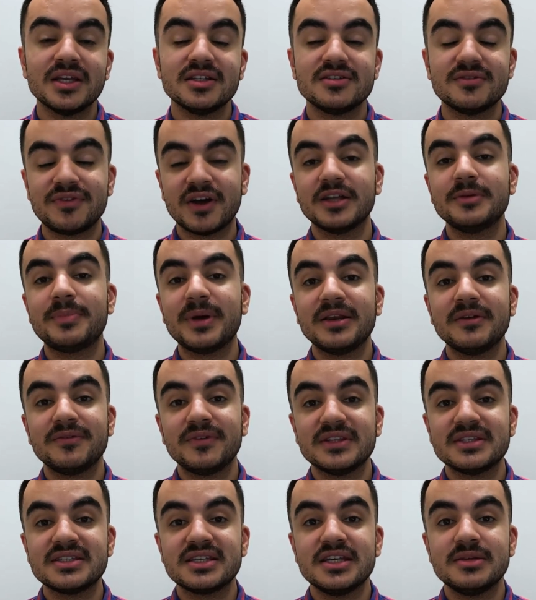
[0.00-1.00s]
Defined
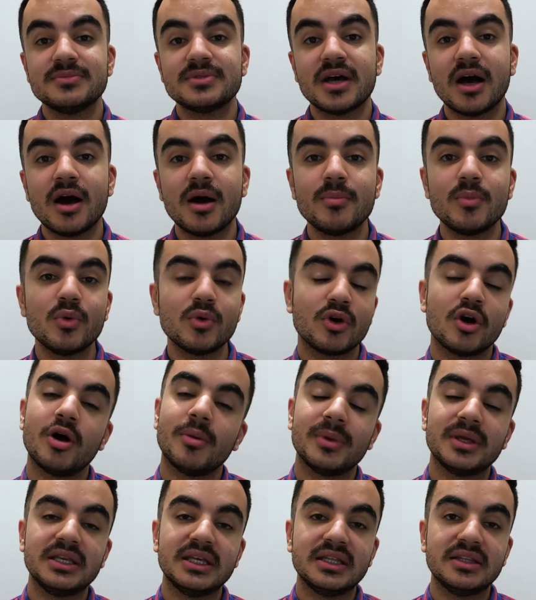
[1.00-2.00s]
benefit schemes are more
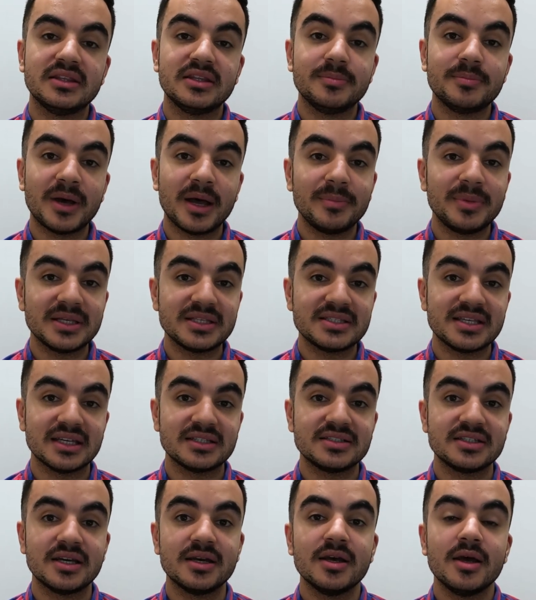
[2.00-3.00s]
common in the public
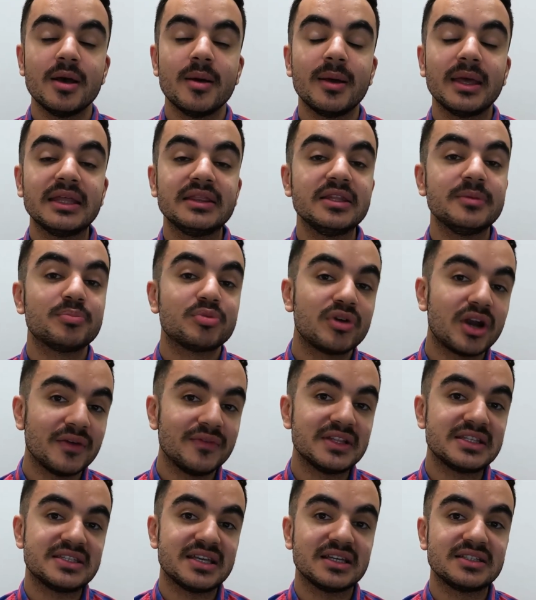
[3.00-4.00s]
sector, in the
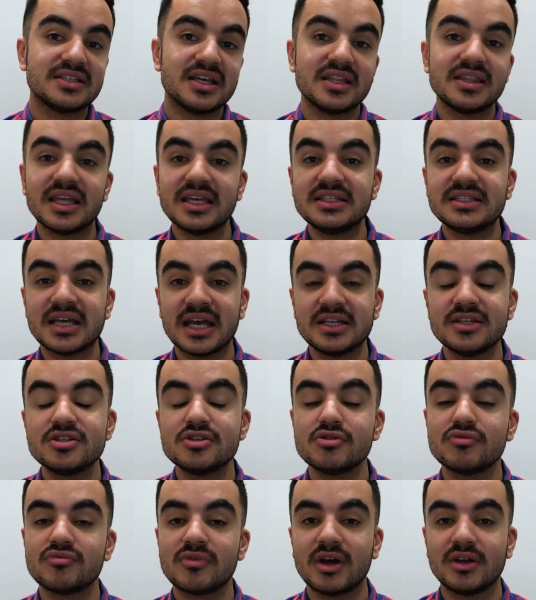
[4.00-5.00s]
private sector, they tend
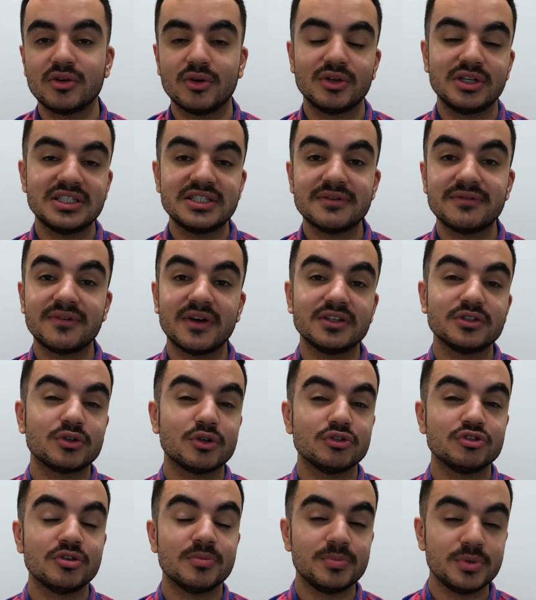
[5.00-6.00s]
to run on a defined
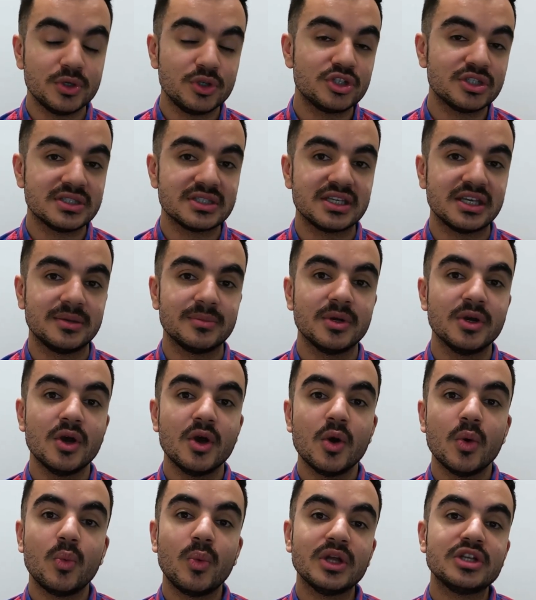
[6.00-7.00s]
contribution scheme,
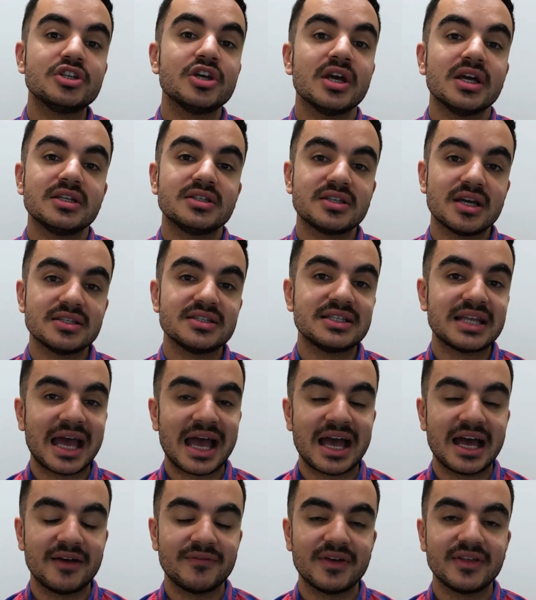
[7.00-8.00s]
which doesn't
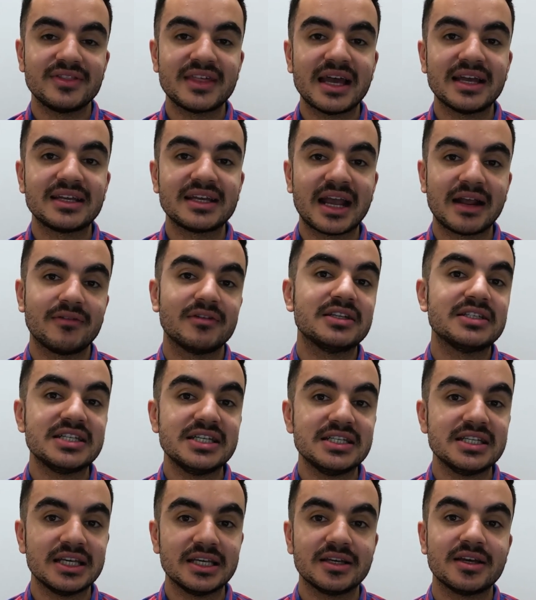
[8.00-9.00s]
have that
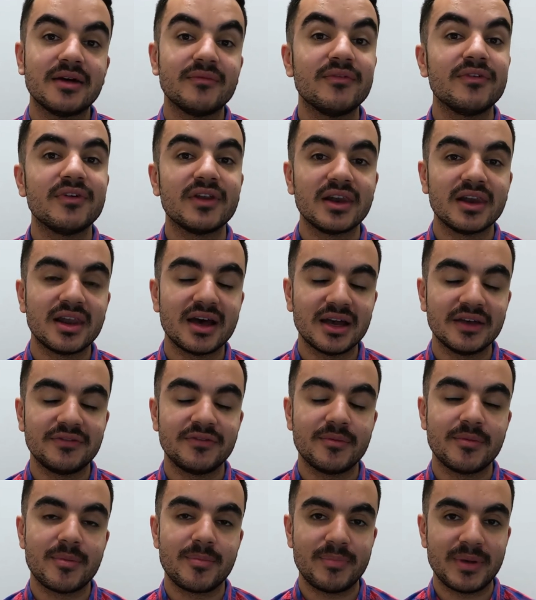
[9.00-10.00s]
guaranteed income for life
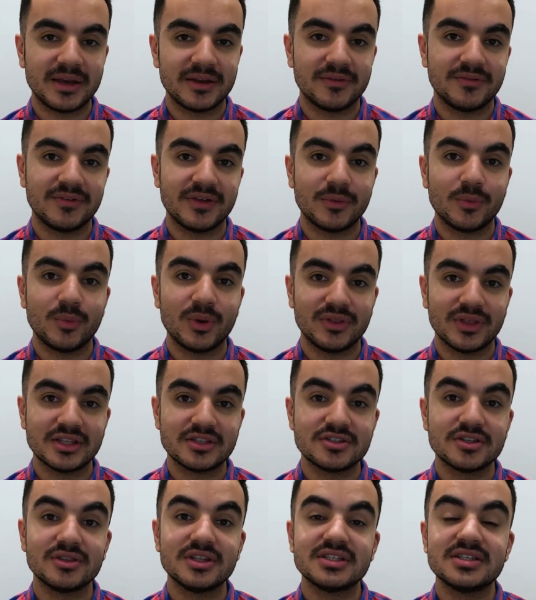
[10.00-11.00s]
benefit with
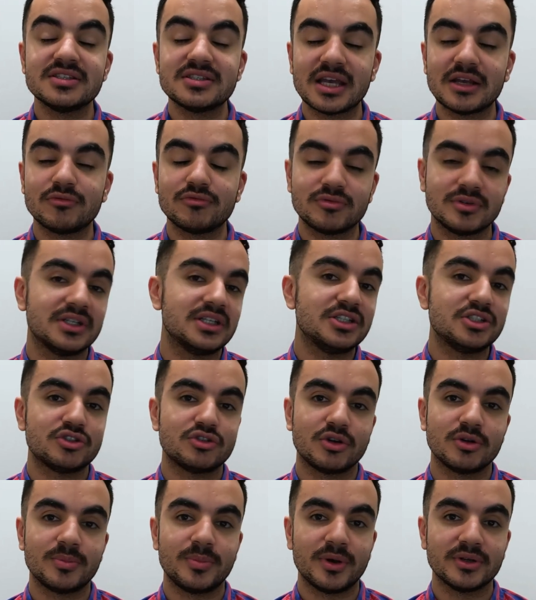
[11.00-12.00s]
it. So this is a really
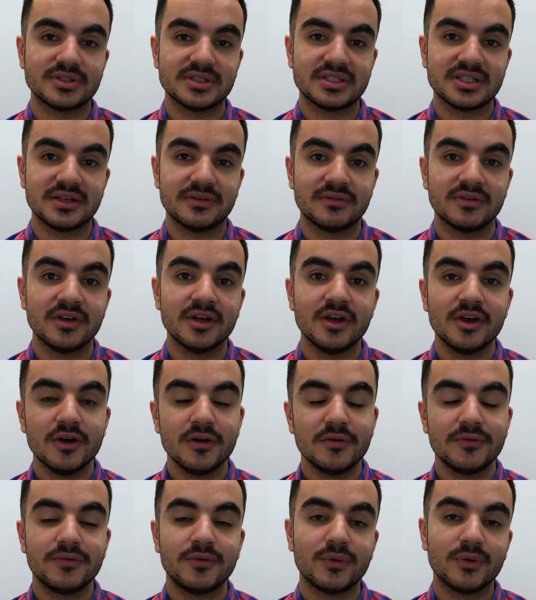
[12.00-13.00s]
strong positive
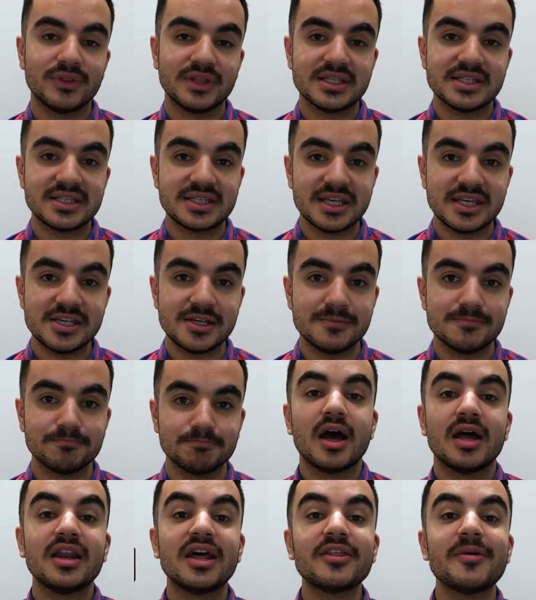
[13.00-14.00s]
for this scheme.
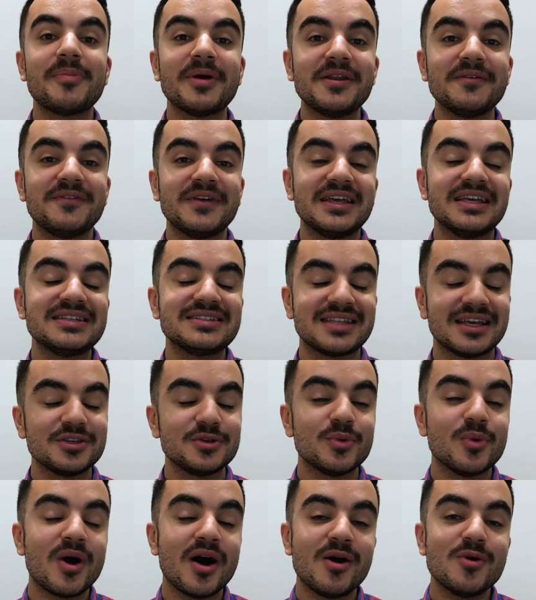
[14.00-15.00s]
Another benefit is that
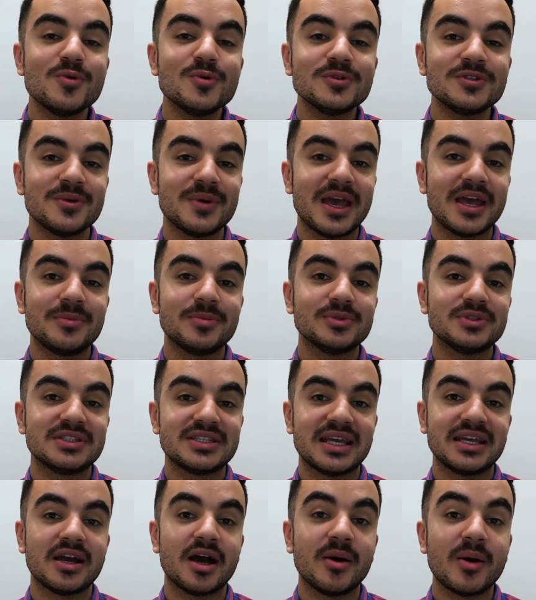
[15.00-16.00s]
you are also able to
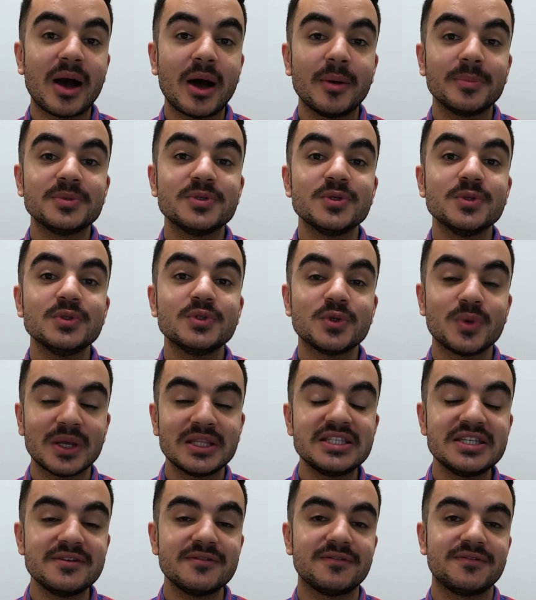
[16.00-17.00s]
take out up to
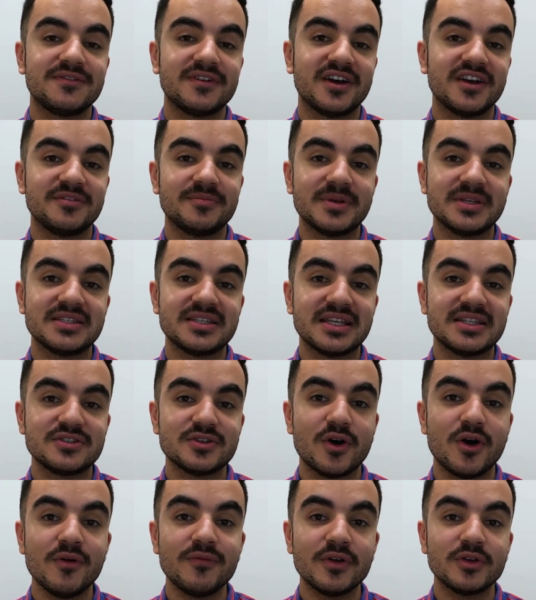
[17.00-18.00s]
25%
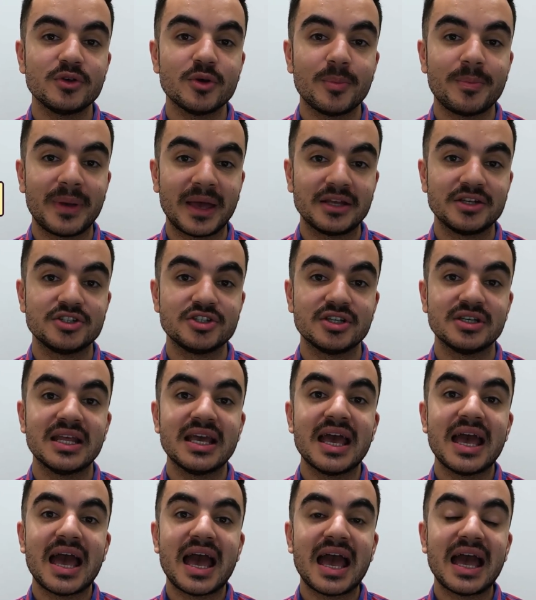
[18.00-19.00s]
of your pension
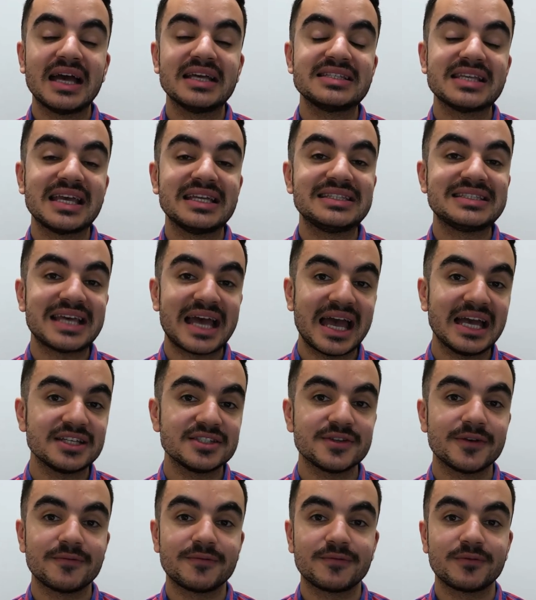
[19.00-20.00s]
as a
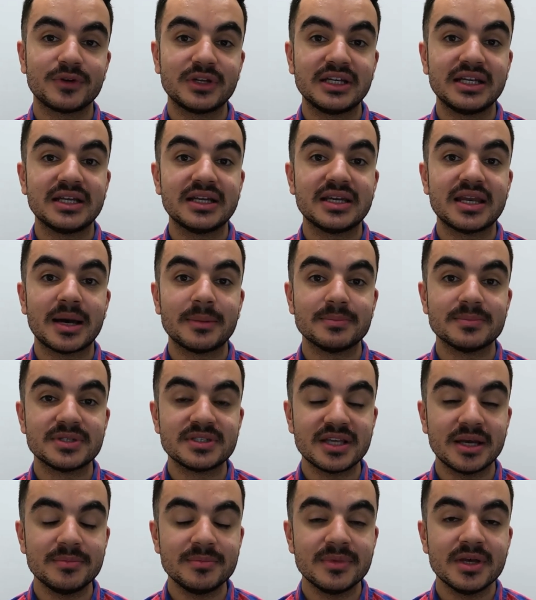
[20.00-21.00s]
tax-free lump
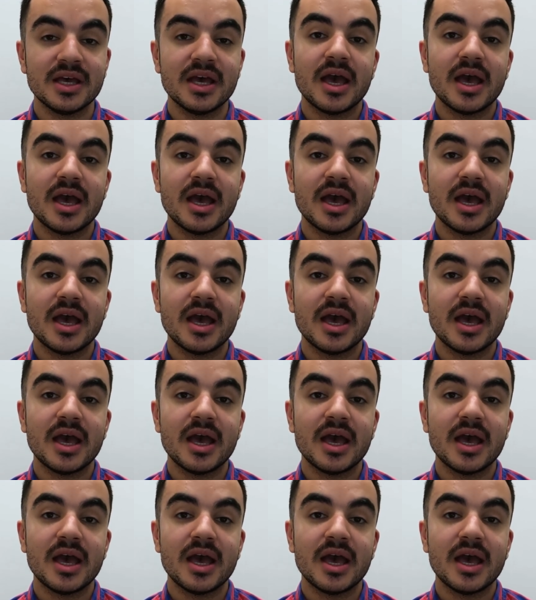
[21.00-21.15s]
sum.